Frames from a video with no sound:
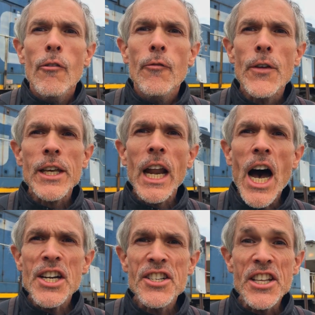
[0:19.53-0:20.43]
For The
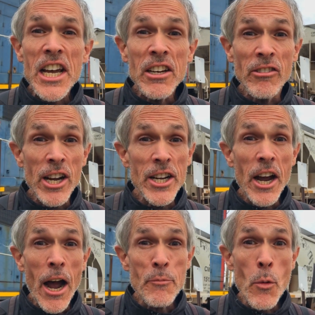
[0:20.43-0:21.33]
Last Theory,
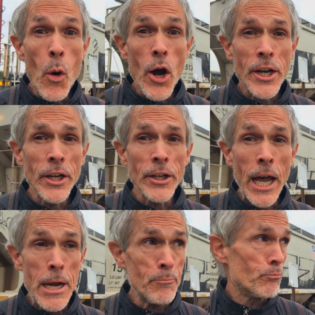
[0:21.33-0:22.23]
I've been working on
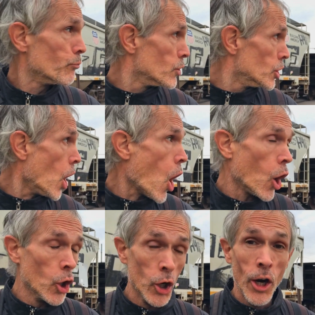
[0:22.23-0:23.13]
a
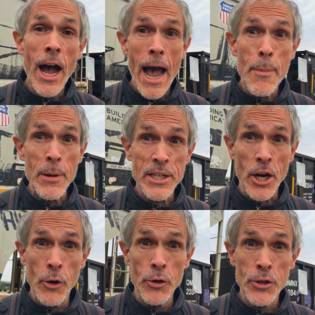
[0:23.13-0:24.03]
long
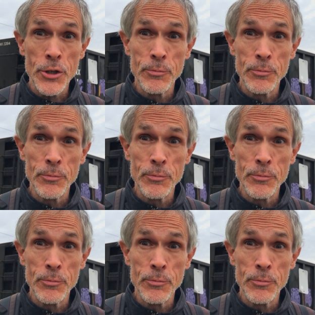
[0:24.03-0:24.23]
episode.